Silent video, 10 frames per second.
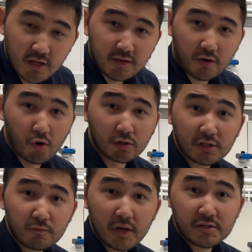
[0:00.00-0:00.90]
The only
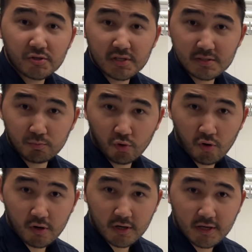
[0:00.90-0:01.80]
way to
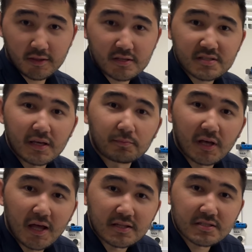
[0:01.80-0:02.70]
explore in the Steppe
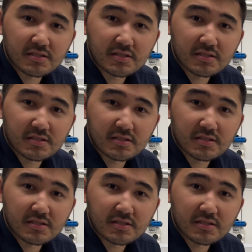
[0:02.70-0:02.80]
lands